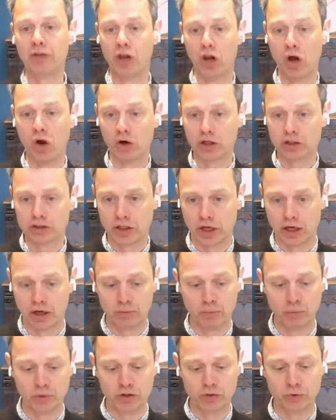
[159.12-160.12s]
in the longer
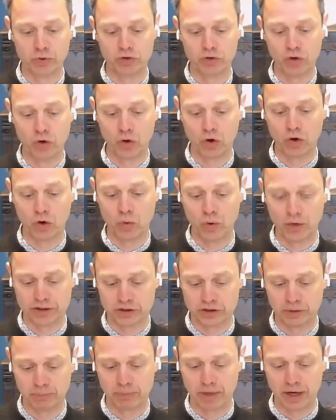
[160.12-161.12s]
term, which was your
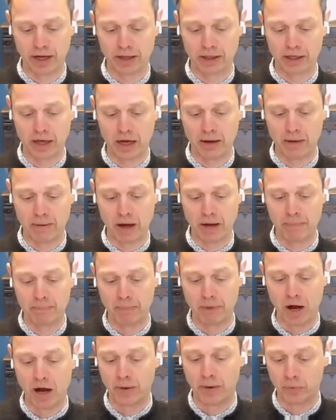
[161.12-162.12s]
question, but
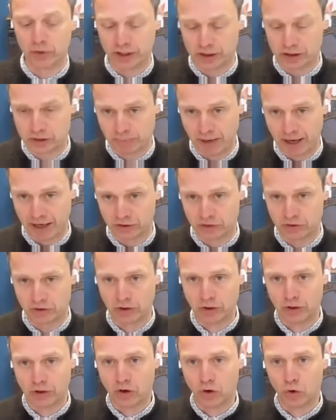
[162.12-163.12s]
I would expect
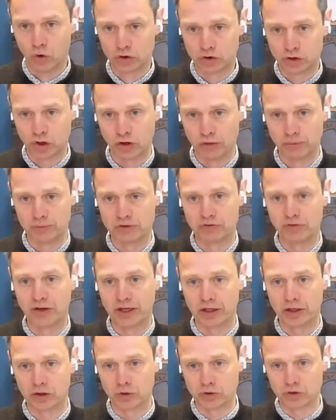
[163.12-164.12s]
autonomous
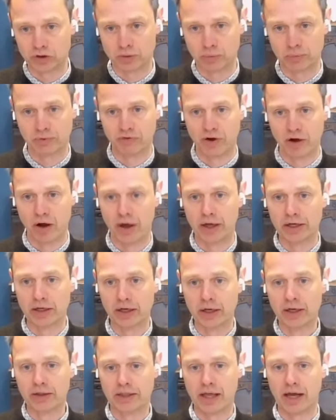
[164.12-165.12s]
vehicles to provide
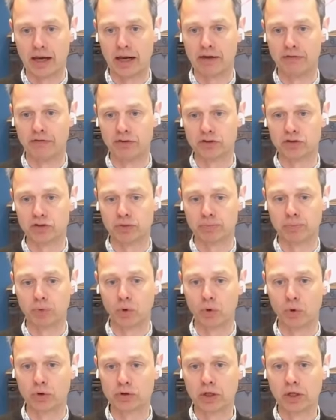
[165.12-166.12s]
that level of
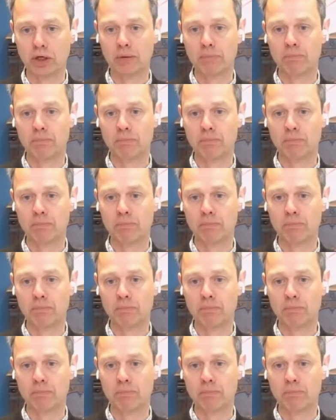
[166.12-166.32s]
support.